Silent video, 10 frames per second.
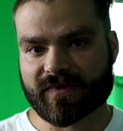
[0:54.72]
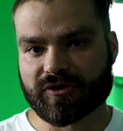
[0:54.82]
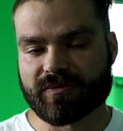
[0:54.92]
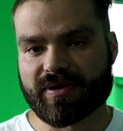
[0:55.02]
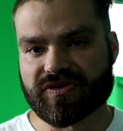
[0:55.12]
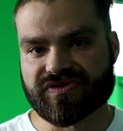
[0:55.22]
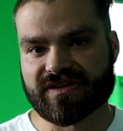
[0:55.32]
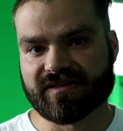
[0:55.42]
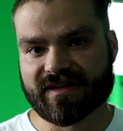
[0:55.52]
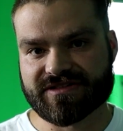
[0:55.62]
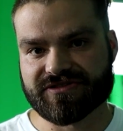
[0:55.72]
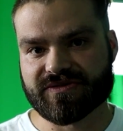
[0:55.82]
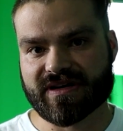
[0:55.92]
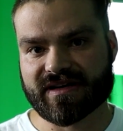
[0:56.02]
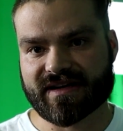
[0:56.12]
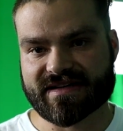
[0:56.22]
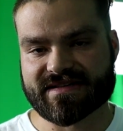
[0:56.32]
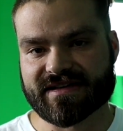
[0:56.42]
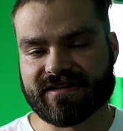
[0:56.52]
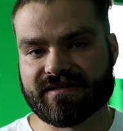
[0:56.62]
I'm going to post it and let you uh, guys
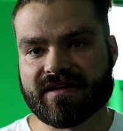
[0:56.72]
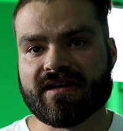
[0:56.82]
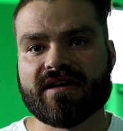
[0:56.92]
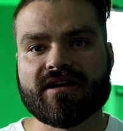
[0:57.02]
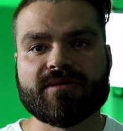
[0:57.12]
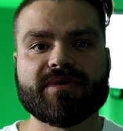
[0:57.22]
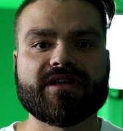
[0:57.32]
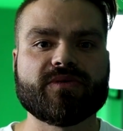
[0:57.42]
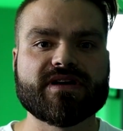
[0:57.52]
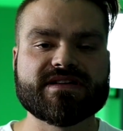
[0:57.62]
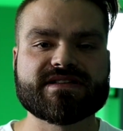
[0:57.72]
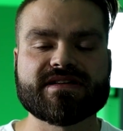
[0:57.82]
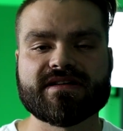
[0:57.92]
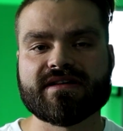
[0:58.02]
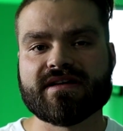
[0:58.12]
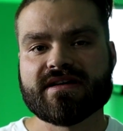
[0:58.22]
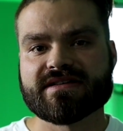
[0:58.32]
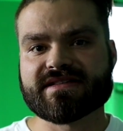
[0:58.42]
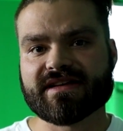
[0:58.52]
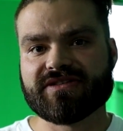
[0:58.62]
see it. But anyways,
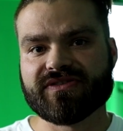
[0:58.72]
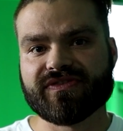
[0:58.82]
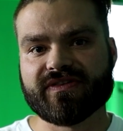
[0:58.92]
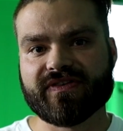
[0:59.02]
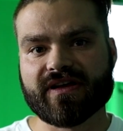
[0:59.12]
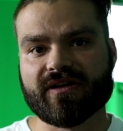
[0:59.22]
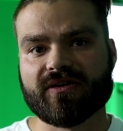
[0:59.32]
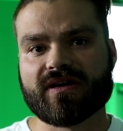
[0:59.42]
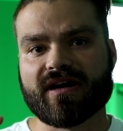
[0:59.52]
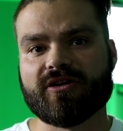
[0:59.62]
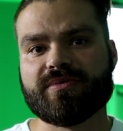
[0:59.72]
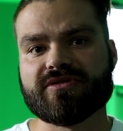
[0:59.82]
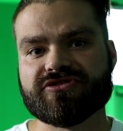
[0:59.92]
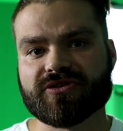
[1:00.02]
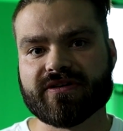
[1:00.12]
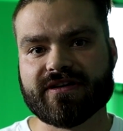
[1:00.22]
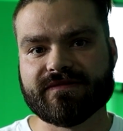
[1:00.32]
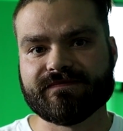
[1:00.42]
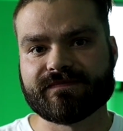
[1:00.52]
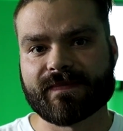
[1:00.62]
stay tuned for the video. I hope you enjoy it
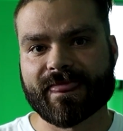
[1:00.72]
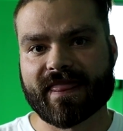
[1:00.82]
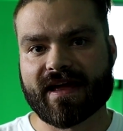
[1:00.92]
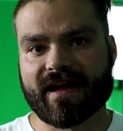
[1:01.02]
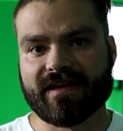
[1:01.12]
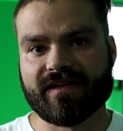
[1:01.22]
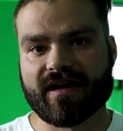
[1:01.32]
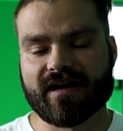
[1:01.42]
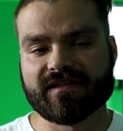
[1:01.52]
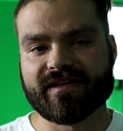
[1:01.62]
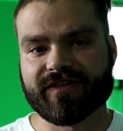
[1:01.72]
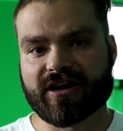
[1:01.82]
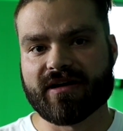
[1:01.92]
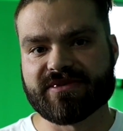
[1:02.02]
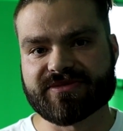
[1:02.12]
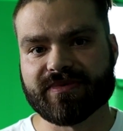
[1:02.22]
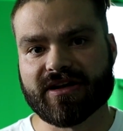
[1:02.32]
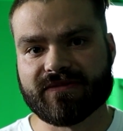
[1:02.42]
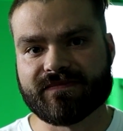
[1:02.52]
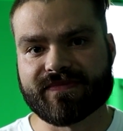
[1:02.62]
and uh, leave your comments below.